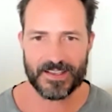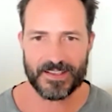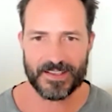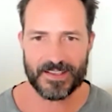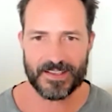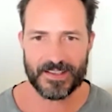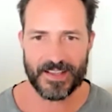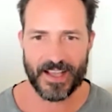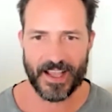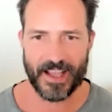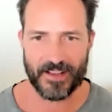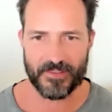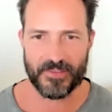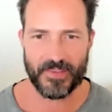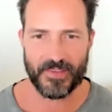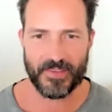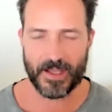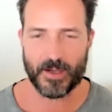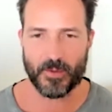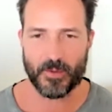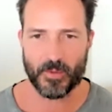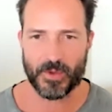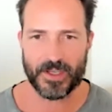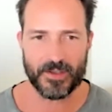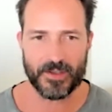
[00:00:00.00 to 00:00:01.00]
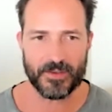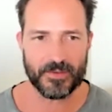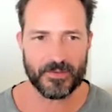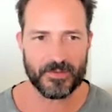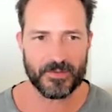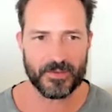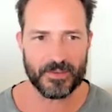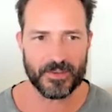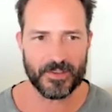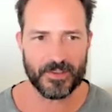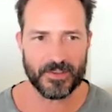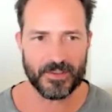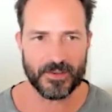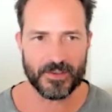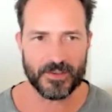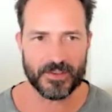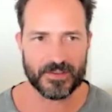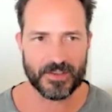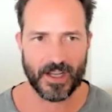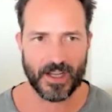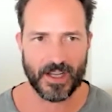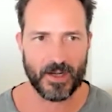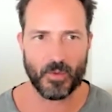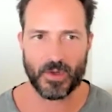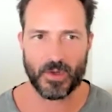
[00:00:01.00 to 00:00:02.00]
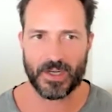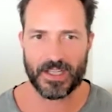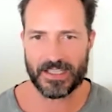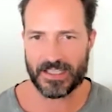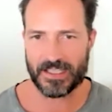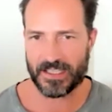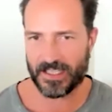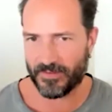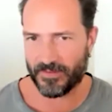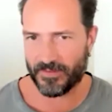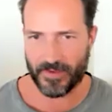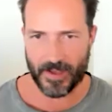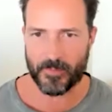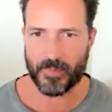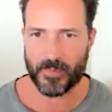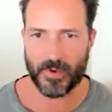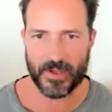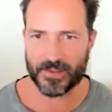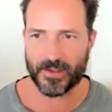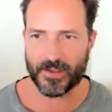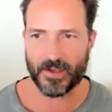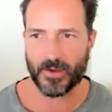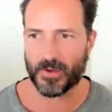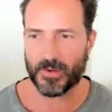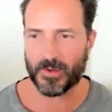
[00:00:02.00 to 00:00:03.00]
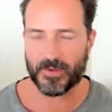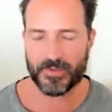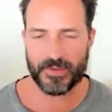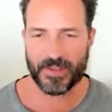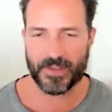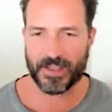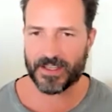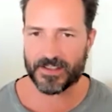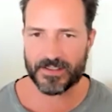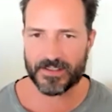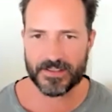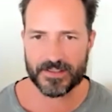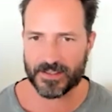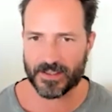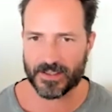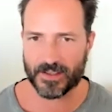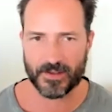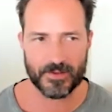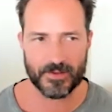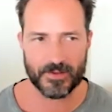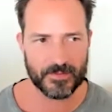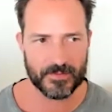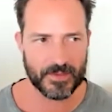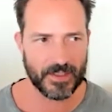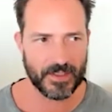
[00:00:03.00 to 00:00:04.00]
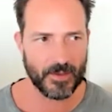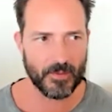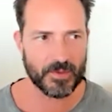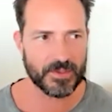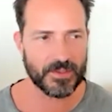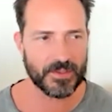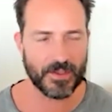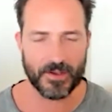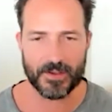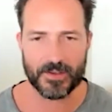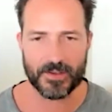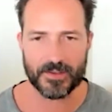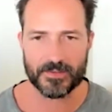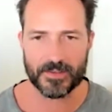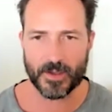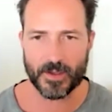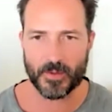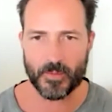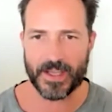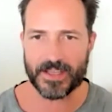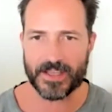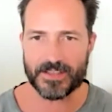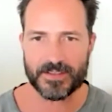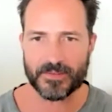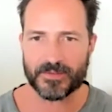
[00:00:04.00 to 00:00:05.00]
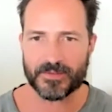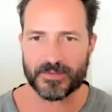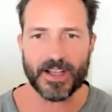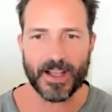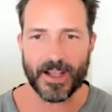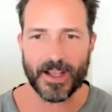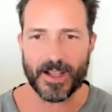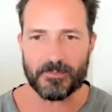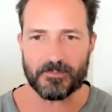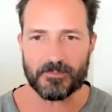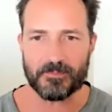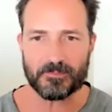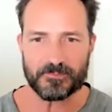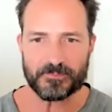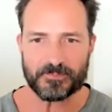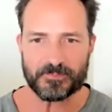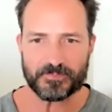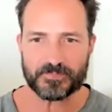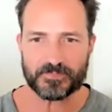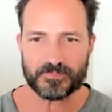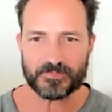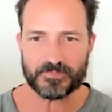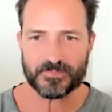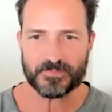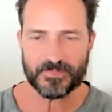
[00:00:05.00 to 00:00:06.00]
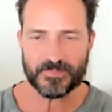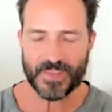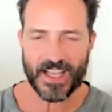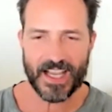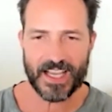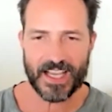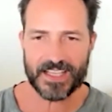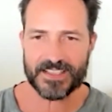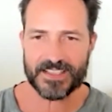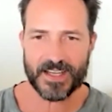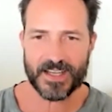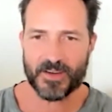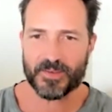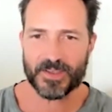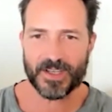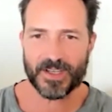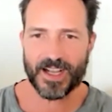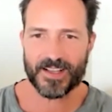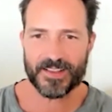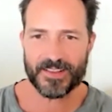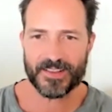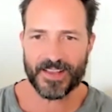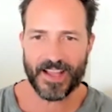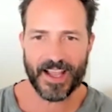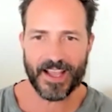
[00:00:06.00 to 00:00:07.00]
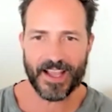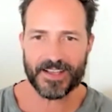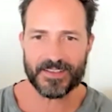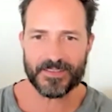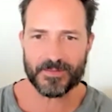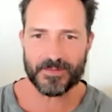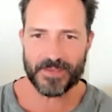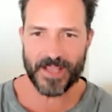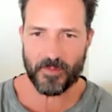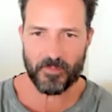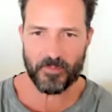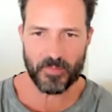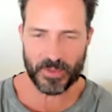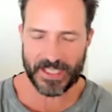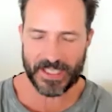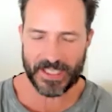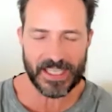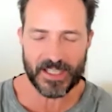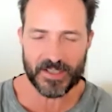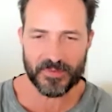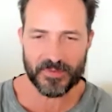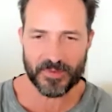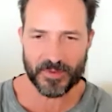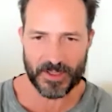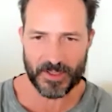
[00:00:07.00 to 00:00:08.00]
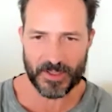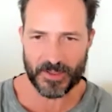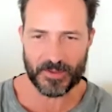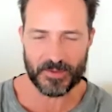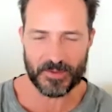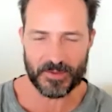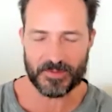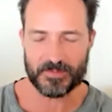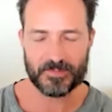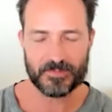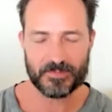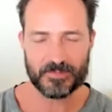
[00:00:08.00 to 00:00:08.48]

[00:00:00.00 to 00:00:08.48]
that thing where you just kind of want to give up on the whole thing and just go, it was all a waste of time? Has it ever gotten that bleak for you?